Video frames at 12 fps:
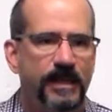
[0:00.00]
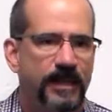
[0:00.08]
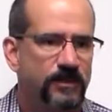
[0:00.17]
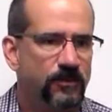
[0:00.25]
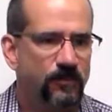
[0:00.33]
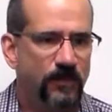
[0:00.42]

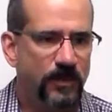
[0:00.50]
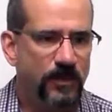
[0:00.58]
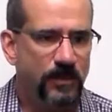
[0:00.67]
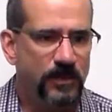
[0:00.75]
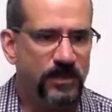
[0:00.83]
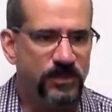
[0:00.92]
It
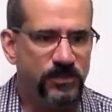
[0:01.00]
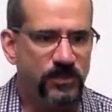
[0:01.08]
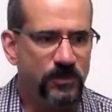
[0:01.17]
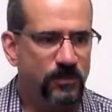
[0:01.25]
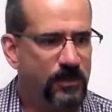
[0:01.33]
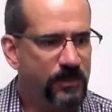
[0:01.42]
can
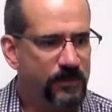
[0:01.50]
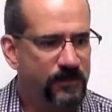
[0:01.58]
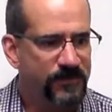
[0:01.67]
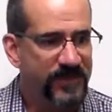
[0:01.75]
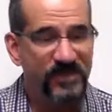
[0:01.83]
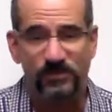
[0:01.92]
do
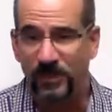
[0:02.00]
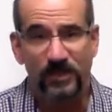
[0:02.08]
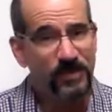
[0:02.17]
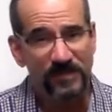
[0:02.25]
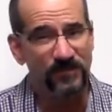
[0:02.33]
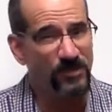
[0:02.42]
things that we
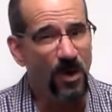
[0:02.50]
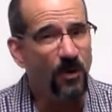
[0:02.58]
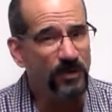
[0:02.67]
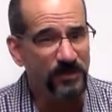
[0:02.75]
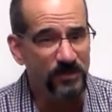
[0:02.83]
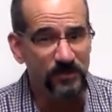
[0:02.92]
don't even
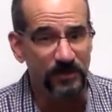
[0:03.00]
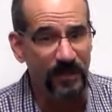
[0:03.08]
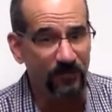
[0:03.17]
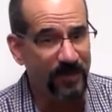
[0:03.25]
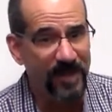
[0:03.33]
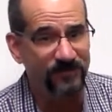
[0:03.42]
know it can do
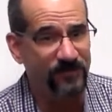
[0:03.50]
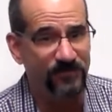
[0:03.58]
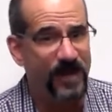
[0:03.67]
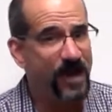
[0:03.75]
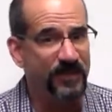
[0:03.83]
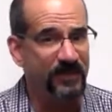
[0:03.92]
yet. We haven't
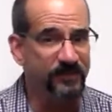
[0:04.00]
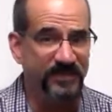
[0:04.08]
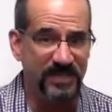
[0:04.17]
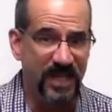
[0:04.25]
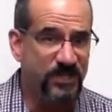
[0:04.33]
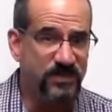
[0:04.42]
found the
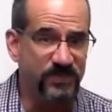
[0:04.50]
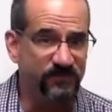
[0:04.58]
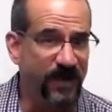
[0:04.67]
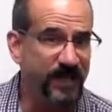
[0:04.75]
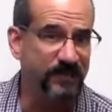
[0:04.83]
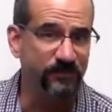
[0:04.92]
limitations
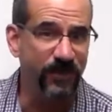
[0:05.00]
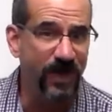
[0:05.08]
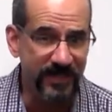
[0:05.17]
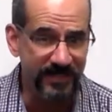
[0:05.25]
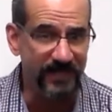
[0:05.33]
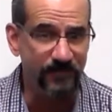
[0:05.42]
of mind and
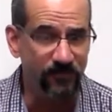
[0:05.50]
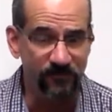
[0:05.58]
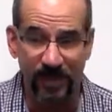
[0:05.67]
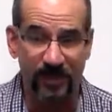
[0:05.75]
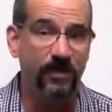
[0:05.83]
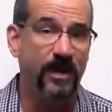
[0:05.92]
body yet, or
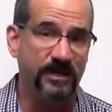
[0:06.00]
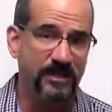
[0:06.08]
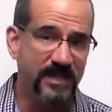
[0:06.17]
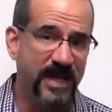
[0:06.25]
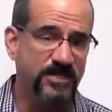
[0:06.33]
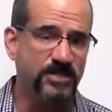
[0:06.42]
mind-body
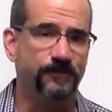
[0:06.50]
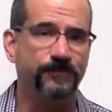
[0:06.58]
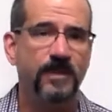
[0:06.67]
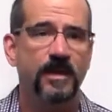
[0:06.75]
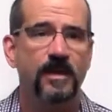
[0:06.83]
connection.